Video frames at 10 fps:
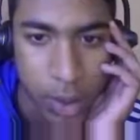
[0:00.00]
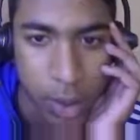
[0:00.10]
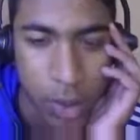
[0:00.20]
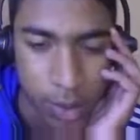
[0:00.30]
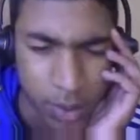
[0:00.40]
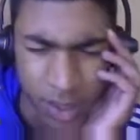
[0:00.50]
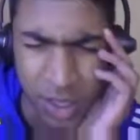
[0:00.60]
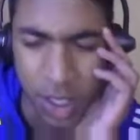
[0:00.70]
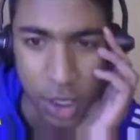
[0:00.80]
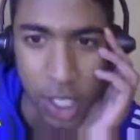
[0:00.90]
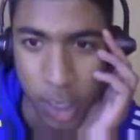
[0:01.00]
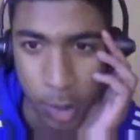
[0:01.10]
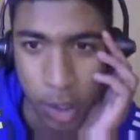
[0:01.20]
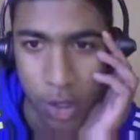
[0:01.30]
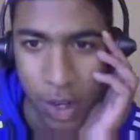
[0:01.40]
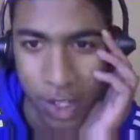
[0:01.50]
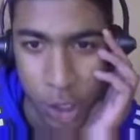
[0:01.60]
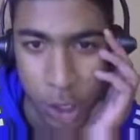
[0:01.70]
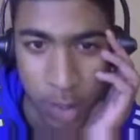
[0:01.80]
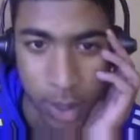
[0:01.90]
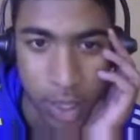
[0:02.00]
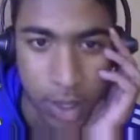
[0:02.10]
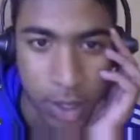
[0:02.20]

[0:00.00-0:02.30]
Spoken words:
Or it's not check, but threatening checkmate.